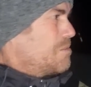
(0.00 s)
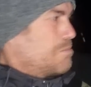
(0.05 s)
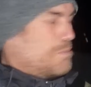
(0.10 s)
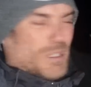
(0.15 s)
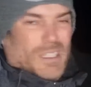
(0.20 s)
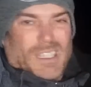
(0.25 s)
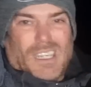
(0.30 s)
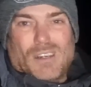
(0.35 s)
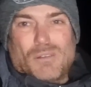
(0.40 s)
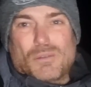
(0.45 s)

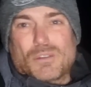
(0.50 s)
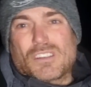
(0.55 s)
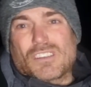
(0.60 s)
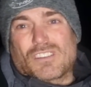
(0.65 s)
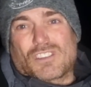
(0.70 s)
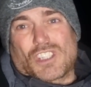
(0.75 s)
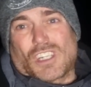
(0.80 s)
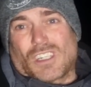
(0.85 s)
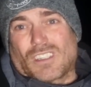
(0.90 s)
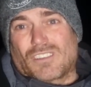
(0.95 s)
But yeah, we'll
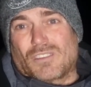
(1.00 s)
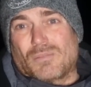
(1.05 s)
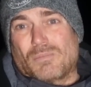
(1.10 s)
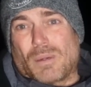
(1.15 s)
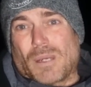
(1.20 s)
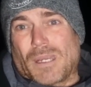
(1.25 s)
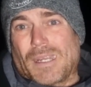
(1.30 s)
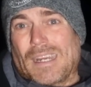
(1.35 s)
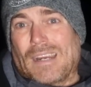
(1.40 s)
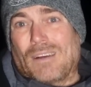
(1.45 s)
just chuck some
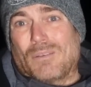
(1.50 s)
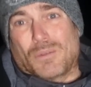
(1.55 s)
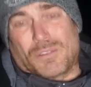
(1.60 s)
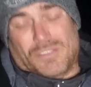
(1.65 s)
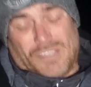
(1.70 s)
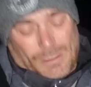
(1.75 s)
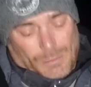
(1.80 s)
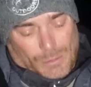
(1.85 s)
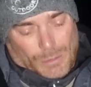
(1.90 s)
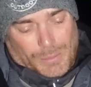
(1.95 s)
bait out, we'll
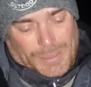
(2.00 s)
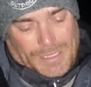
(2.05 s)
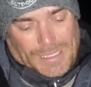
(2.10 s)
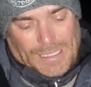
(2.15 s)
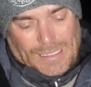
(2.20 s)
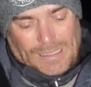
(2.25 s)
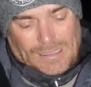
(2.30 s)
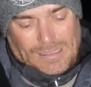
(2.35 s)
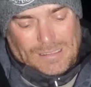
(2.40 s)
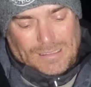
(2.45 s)
see what we
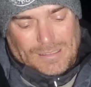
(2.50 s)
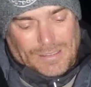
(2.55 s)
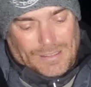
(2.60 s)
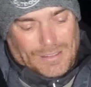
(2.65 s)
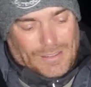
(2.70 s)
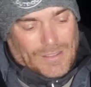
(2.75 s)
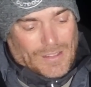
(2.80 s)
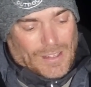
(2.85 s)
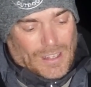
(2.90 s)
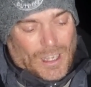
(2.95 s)
get.
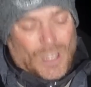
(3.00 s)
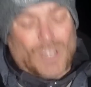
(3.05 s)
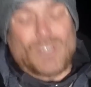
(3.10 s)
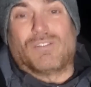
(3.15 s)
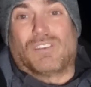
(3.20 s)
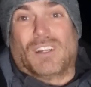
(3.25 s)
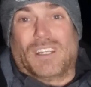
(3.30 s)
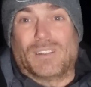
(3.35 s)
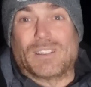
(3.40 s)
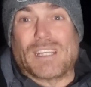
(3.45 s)

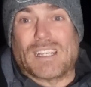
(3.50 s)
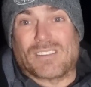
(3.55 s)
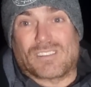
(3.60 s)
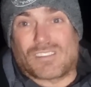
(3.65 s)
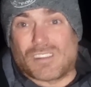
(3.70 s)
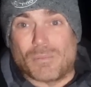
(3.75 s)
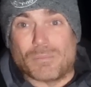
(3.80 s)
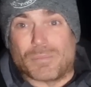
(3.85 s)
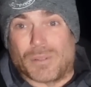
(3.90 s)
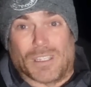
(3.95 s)
Hopefully we get
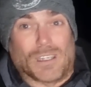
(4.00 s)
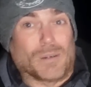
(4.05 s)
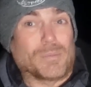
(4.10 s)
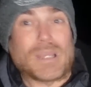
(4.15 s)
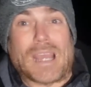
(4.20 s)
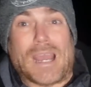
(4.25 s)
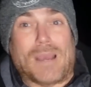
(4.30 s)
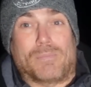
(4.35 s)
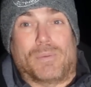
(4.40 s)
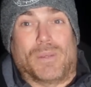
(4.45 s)
something. I'll be
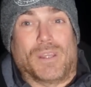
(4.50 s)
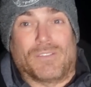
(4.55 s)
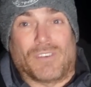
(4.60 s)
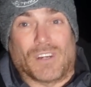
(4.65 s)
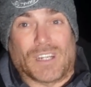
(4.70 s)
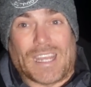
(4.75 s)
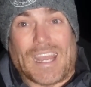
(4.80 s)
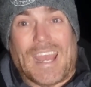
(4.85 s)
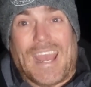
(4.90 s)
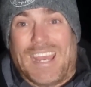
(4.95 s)
happy if I
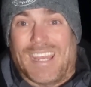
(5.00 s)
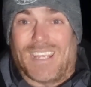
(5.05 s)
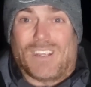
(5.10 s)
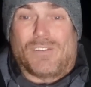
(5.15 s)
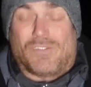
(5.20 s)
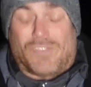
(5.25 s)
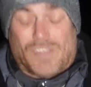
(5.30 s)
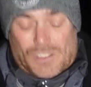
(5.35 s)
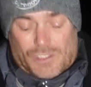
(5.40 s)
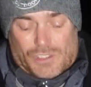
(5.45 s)
get a
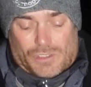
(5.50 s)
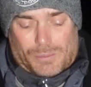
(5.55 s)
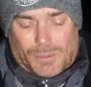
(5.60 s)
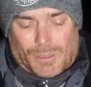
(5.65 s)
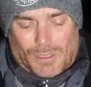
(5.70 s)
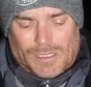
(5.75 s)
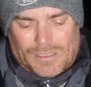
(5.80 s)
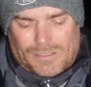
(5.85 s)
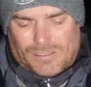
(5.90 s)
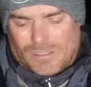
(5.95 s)
fish, to be
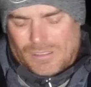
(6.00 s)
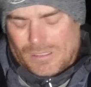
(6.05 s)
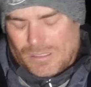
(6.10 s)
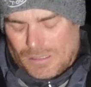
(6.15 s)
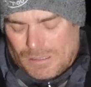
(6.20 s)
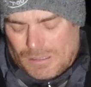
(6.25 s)
honest.